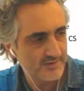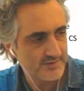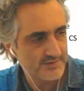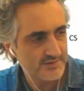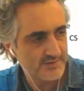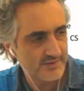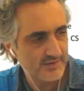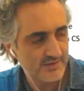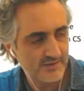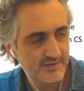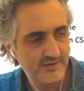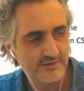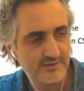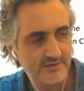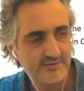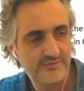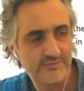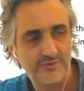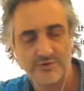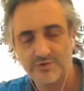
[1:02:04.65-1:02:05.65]
It's
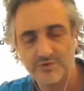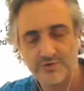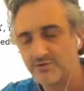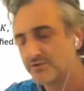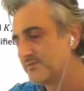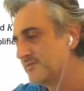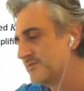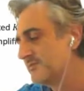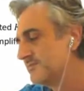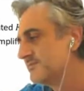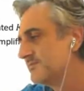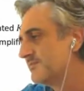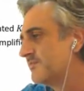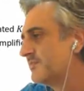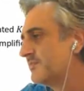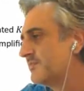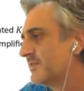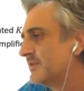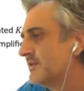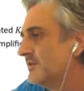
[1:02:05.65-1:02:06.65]
nearly 4.
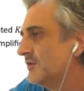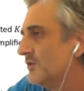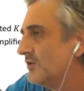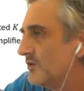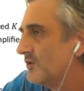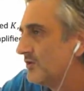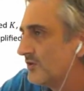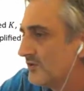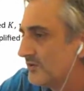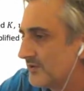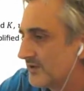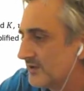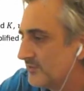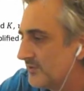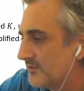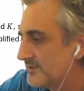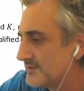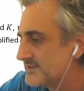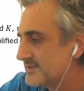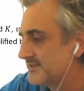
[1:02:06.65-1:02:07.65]
Okay,
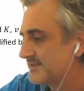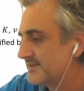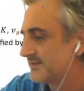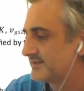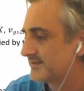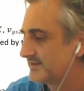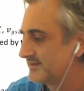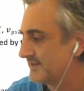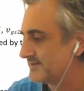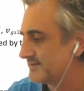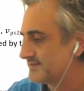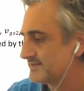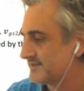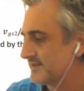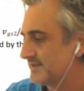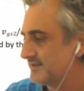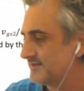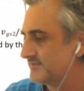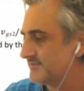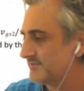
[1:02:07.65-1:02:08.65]
we will see that next
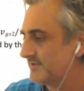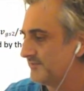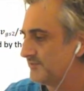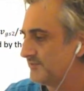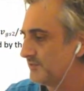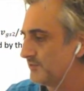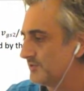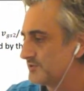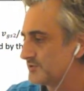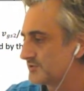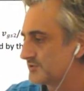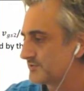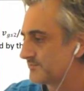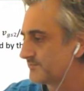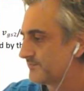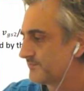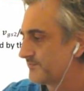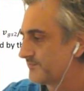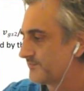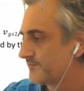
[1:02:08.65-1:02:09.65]
day if you wish.